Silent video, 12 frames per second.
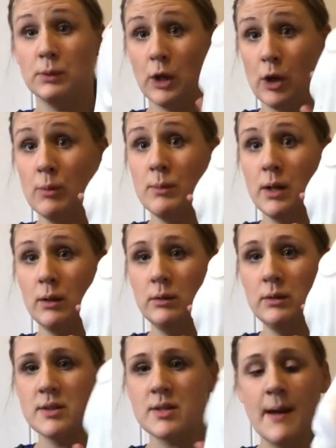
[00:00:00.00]
blow
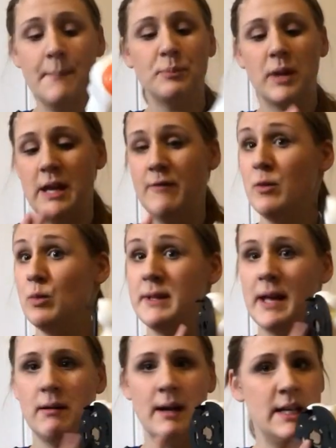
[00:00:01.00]
molds, even
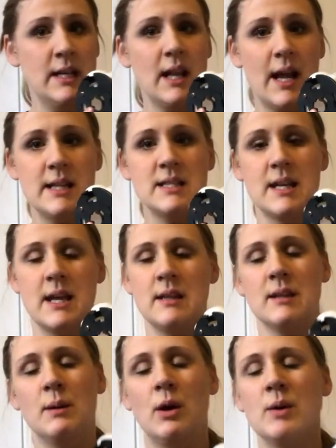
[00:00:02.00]
without any lighting
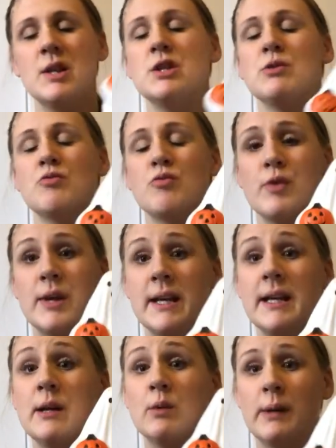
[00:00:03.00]
in them, always do
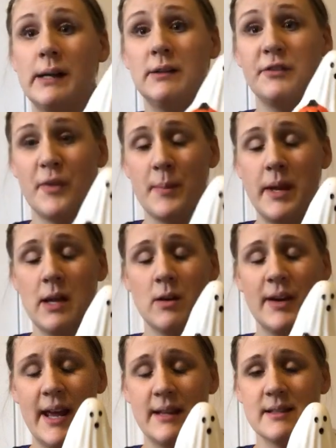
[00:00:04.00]
really well for me
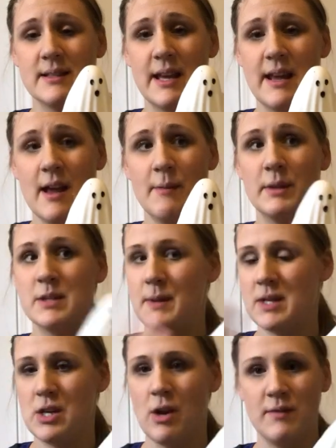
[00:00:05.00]
on Etsy,
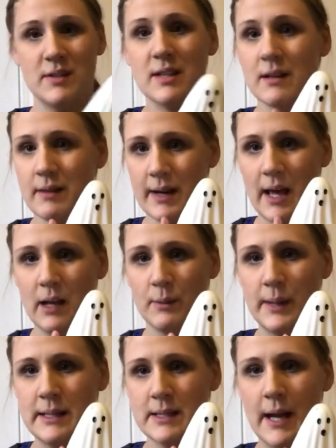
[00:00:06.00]
especially obviously around
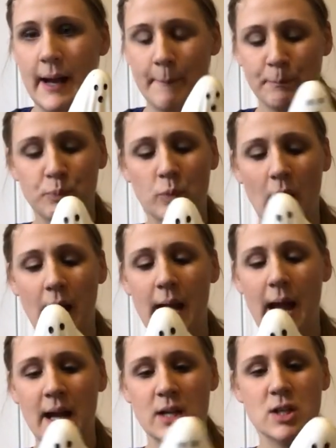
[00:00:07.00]
Halloween time.
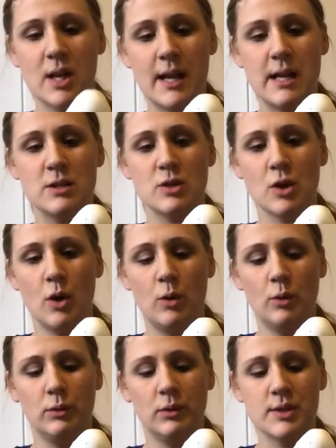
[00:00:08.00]
I actually
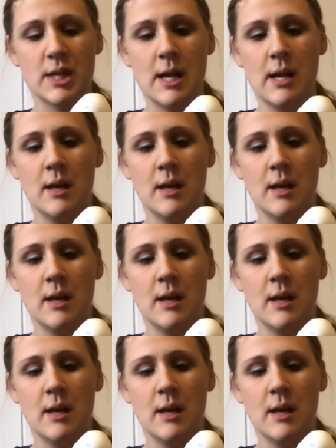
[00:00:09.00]
sold